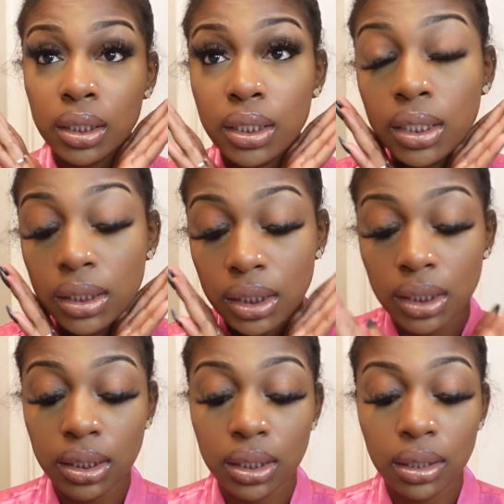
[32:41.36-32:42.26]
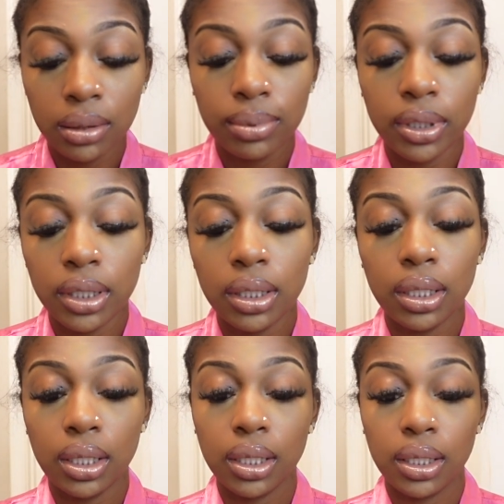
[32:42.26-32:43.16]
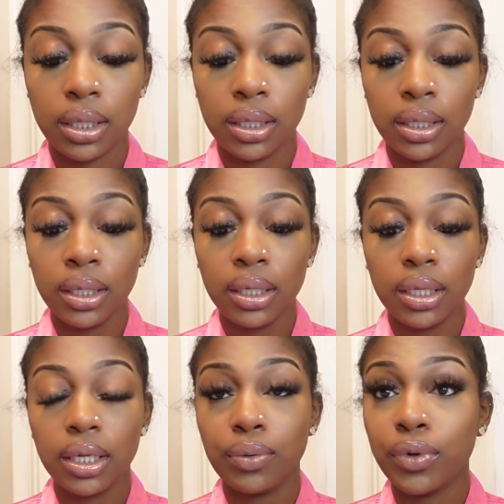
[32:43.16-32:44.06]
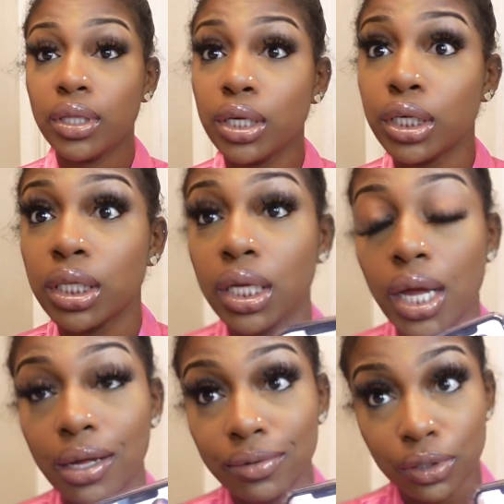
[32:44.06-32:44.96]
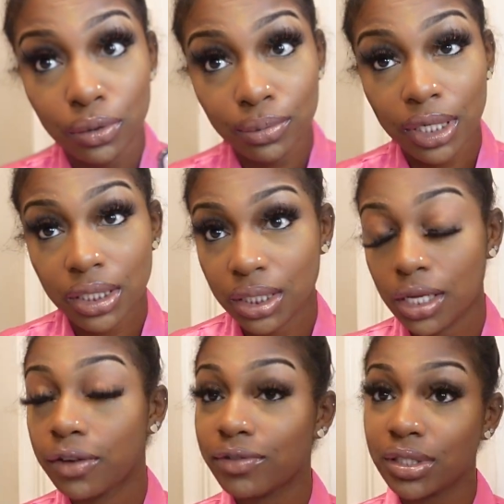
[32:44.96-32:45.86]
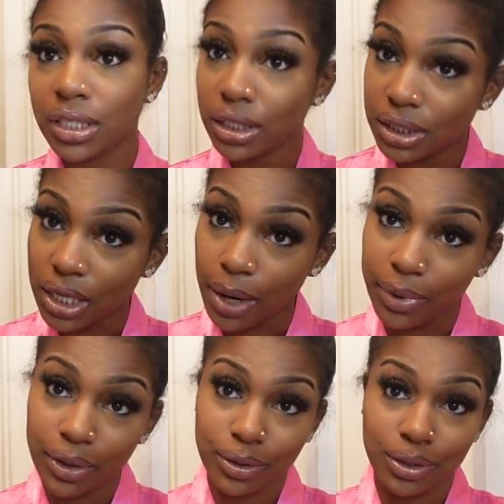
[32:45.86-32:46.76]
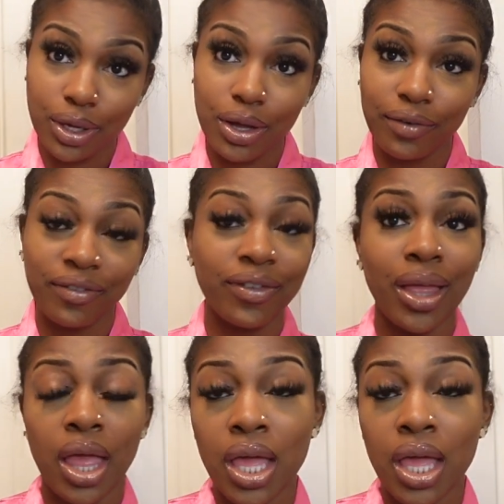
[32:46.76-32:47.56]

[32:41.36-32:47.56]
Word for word: This is the complete look. We literally have two minutes left until this time goes off.